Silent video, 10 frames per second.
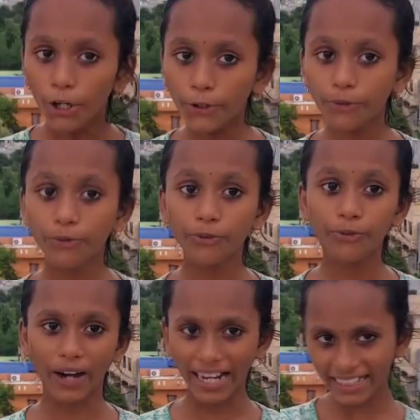to
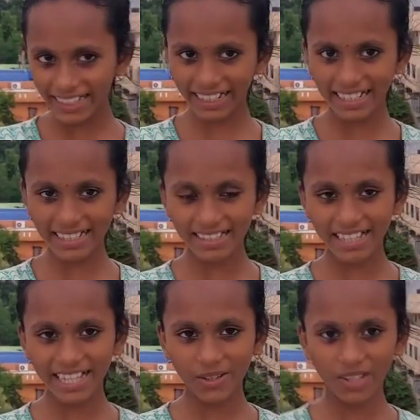fight against
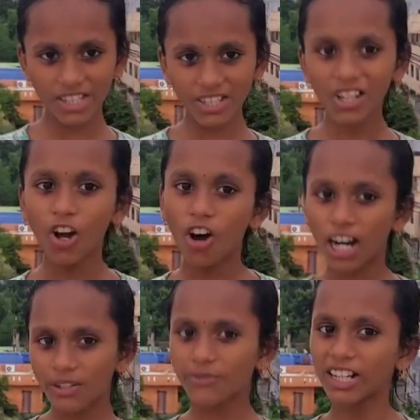the situation
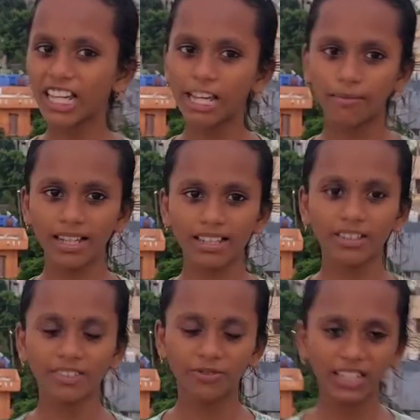or flee
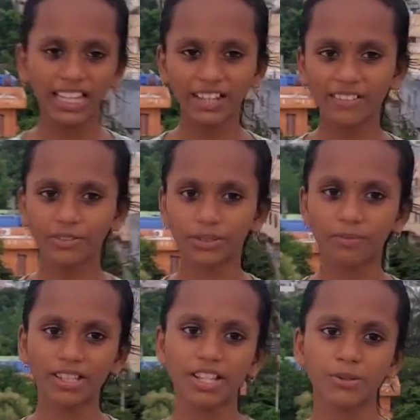away from
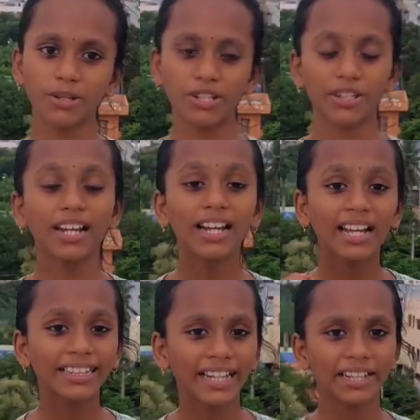the situation.
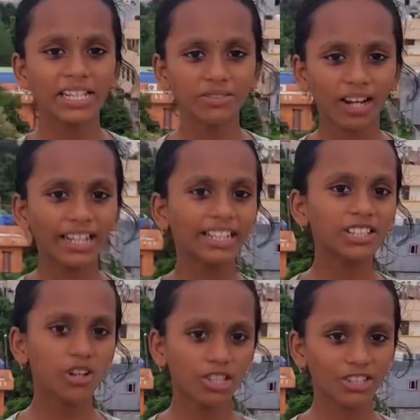That is why it
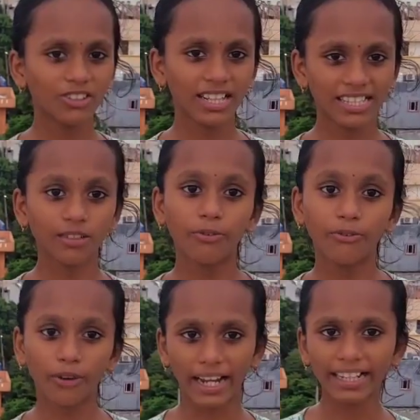is also known as the
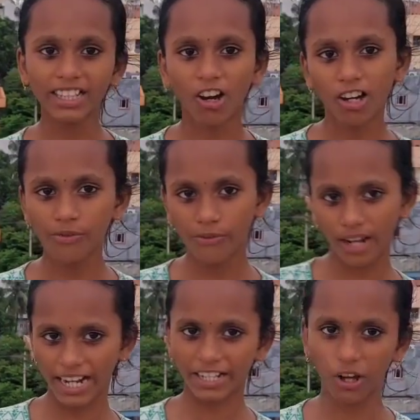fight or
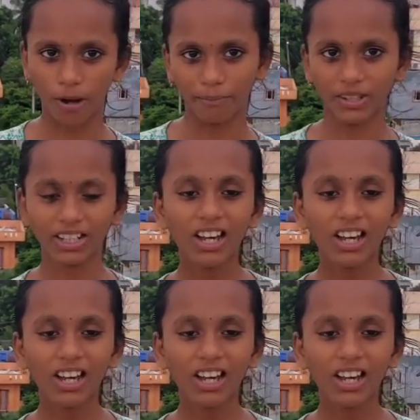flight hormone.